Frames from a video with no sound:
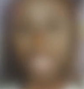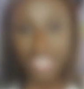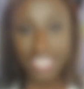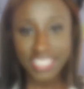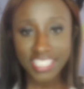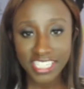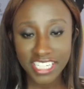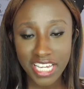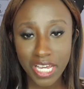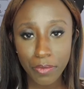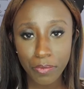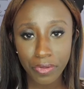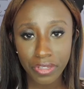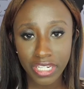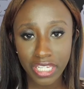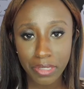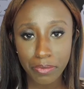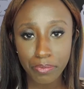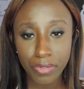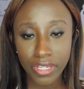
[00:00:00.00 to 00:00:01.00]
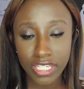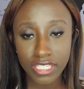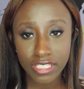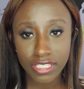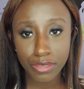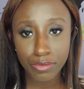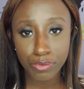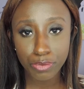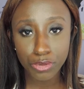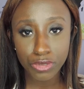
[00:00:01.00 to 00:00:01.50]
It's a company
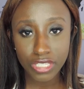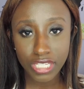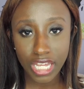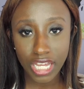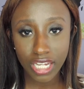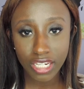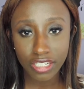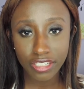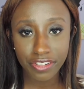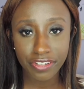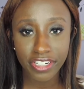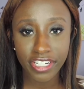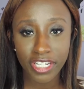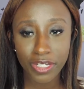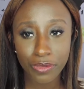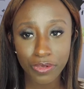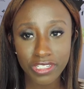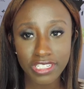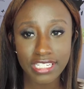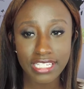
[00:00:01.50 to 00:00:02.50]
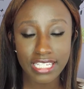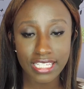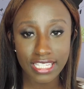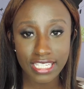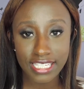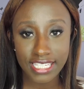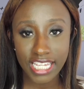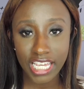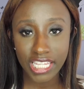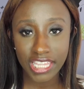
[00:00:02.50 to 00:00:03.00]
based in Busan, Korea, which is in
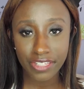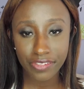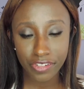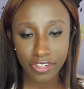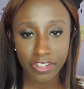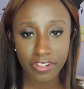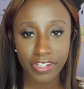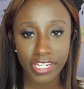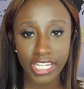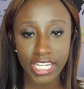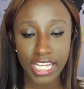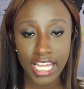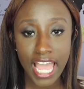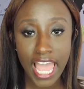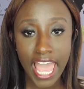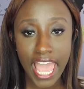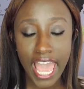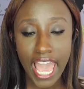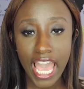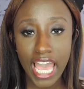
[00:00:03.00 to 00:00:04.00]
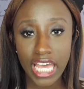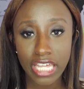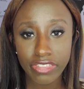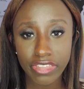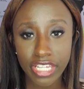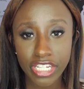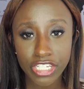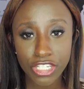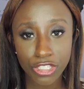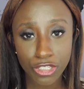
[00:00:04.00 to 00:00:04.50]
the south of Korea,
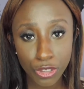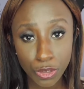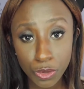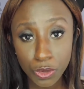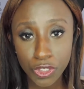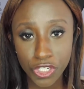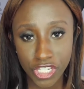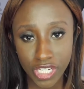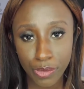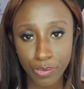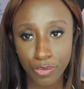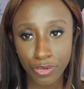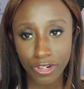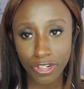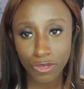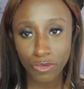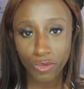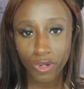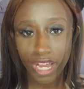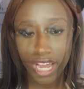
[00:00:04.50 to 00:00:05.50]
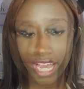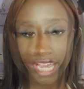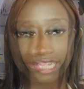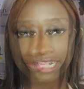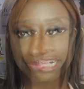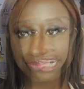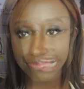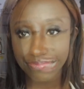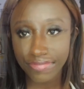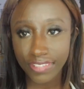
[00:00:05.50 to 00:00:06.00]
and they do ship worldwide.